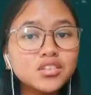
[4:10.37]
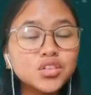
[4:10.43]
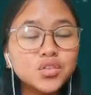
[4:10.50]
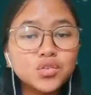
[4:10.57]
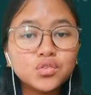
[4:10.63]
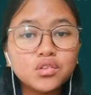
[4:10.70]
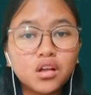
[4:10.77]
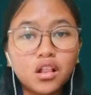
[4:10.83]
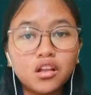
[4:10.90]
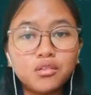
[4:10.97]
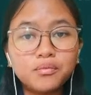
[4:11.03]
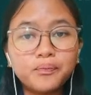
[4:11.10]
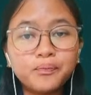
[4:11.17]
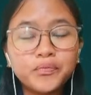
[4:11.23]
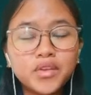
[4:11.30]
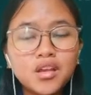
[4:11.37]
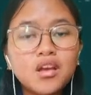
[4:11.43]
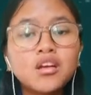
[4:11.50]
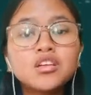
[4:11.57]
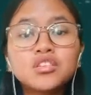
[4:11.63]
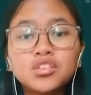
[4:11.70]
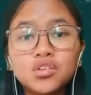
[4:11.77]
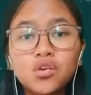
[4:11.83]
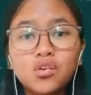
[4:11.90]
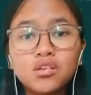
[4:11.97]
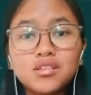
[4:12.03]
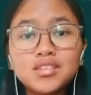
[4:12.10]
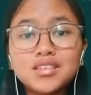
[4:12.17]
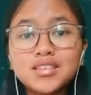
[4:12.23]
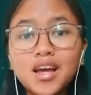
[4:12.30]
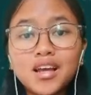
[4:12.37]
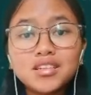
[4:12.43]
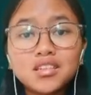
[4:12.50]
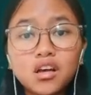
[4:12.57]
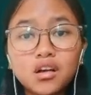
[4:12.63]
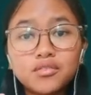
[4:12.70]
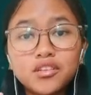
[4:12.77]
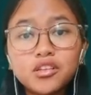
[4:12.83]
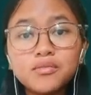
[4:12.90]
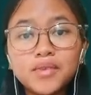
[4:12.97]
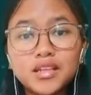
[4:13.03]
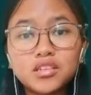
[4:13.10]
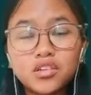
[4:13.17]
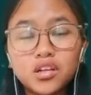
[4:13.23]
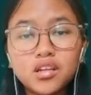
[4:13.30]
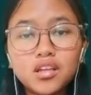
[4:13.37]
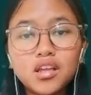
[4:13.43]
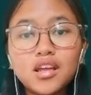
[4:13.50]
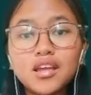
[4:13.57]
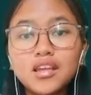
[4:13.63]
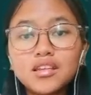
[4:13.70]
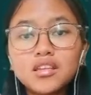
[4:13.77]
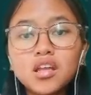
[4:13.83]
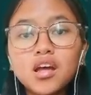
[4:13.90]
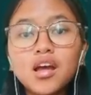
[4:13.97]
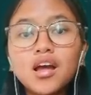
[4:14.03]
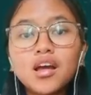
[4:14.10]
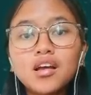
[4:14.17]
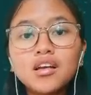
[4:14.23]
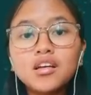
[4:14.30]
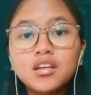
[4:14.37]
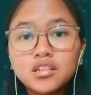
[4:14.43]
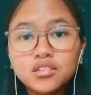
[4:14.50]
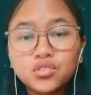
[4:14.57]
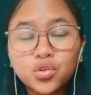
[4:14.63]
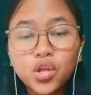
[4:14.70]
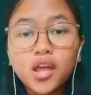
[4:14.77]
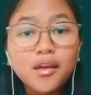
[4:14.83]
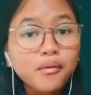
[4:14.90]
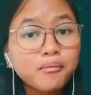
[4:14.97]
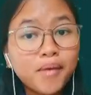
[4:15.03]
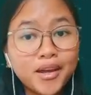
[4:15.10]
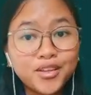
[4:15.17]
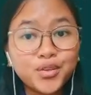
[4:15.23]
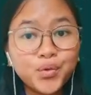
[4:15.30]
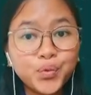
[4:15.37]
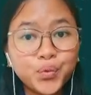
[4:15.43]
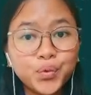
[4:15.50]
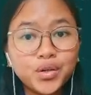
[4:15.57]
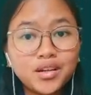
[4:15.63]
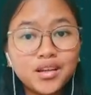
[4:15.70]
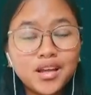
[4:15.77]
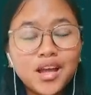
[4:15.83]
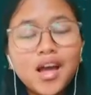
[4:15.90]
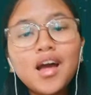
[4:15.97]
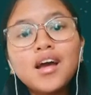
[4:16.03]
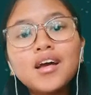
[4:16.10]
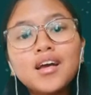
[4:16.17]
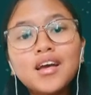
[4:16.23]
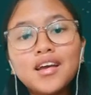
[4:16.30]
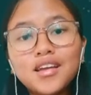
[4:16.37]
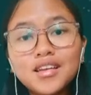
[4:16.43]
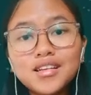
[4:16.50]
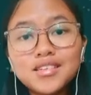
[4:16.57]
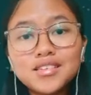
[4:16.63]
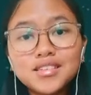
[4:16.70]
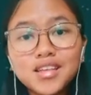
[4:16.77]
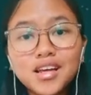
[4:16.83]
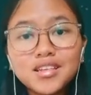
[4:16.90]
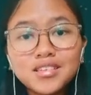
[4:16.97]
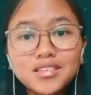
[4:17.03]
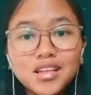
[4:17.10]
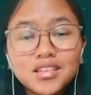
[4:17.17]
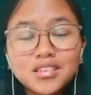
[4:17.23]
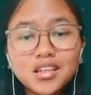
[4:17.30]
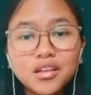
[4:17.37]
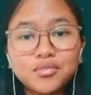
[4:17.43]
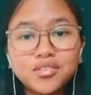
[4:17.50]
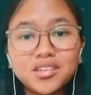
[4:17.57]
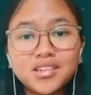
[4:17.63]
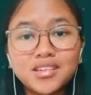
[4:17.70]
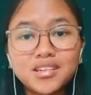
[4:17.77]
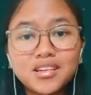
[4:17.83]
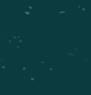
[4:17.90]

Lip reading: 2 columns. So the size of this metric is 3 by 2. In the size description,